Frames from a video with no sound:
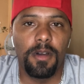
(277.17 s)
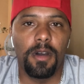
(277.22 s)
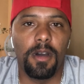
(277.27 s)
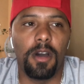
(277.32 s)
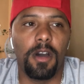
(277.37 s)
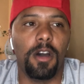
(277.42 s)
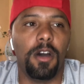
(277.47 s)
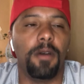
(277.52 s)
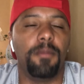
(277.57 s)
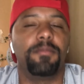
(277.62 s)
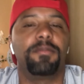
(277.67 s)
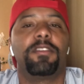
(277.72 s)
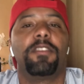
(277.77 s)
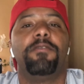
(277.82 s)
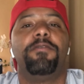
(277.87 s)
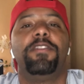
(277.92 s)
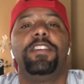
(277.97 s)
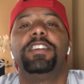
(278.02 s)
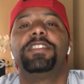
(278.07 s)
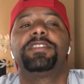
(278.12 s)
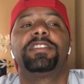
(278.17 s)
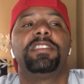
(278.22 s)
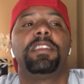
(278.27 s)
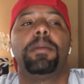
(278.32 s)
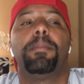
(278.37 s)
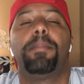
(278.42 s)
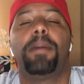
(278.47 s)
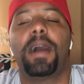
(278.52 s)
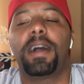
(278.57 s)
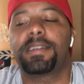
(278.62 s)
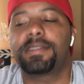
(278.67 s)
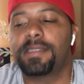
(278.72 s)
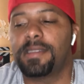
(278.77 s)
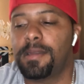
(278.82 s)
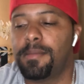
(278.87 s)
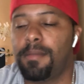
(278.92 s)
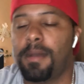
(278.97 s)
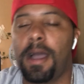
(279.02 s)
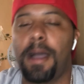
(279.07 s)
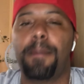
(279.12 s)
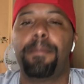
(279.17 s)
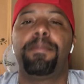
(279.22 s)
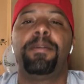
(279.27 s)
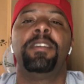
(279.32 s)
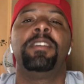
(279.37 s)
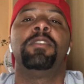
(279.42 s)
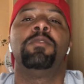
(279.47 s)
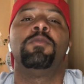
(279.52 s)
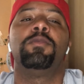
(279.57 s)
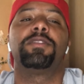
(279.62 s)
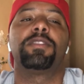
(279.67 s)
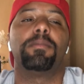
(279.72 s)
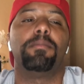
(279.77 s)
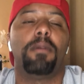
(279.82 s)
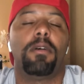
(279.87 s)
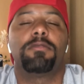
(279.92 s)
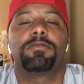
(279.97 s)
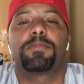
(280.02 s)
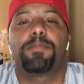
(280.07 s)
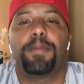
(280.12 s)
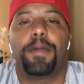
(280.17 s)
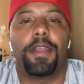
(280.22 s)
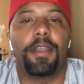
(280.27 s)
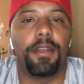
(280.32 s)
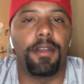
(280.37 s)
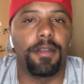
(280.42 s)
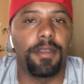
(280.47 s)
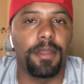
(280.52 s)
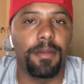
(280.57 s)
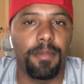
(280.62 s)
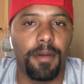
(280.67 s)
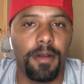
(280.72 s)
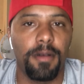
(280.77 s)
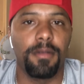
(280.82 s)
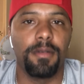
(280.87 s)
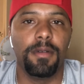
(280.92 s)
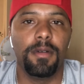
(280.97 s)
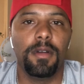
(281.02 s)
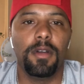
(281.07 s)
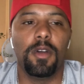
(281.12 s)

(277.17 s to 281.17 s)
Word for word: um, division in boxing, in my opinion, with the most parity, bro.